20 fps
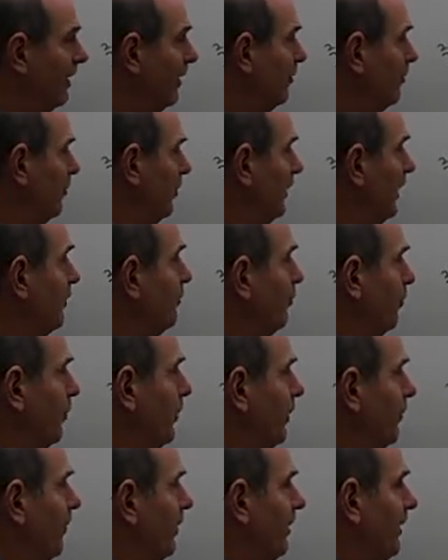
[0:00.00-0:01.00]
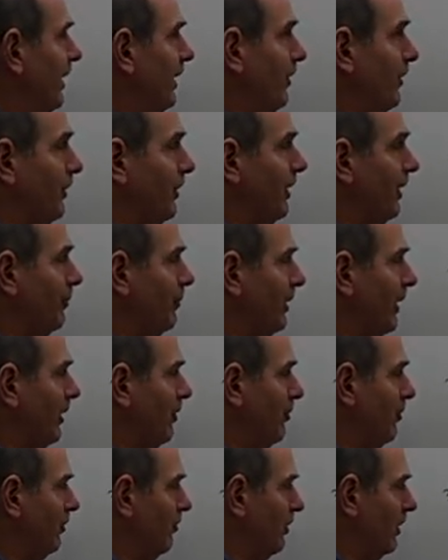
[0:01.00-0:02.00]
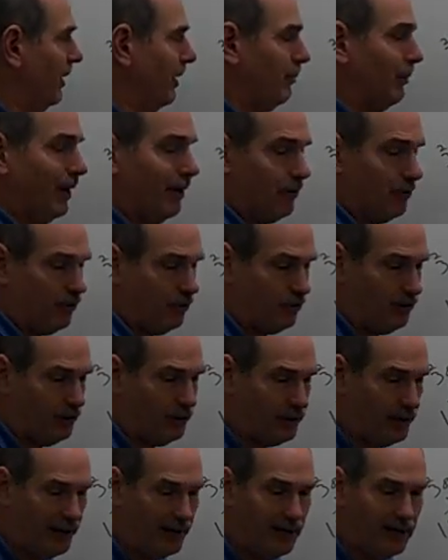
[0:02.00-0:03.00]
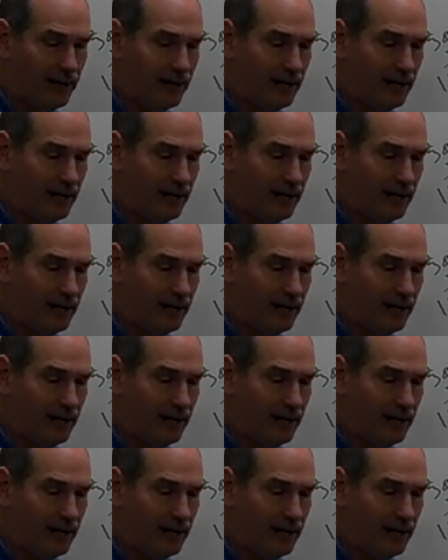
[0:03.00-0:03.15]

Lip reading: So that's a quick rundown on combinations, and I promise to show you